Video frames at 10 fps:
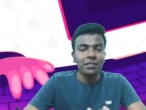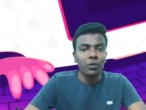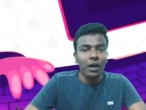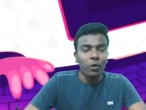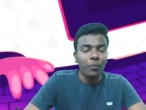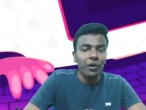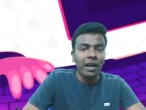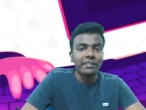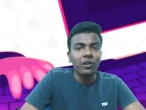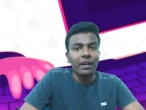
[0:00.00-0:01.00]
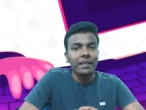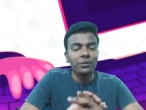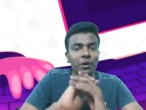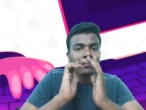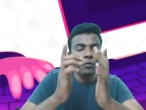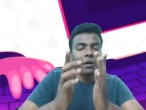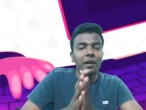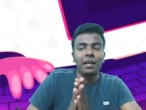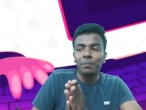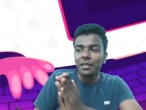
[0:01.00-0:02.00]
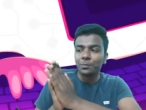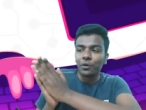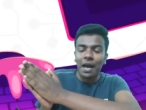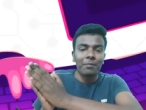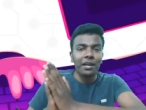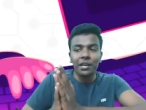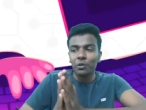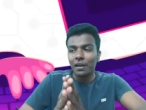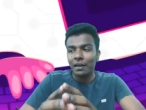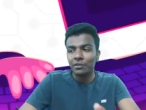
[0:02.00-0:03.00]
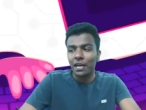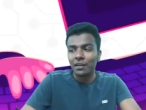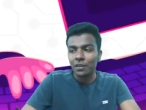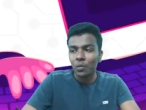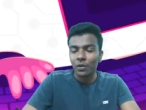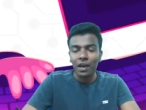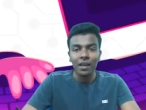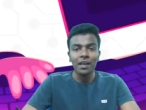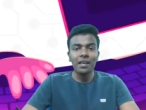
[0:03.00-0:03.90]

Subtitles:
So I hope you guys are ready. So if you are ready, please put I'm ready in your live chat. Okay.